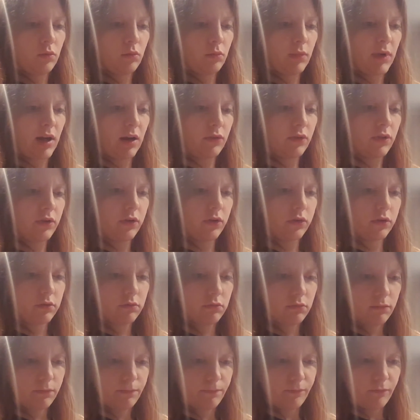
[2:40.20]
Wow, this is
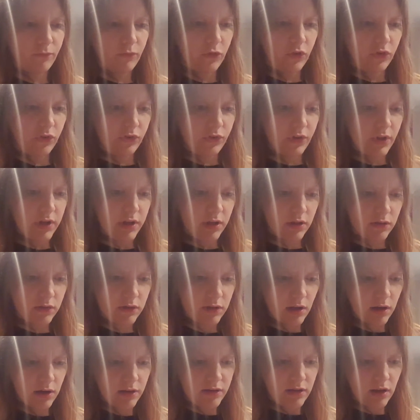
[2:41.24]
resilient
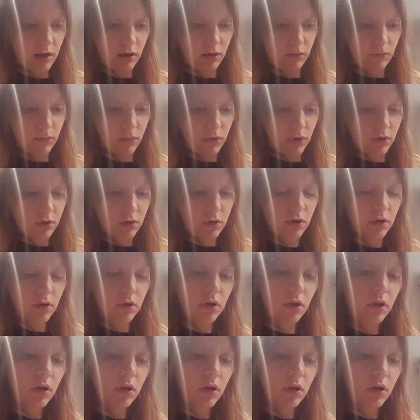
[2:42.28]
sellotape.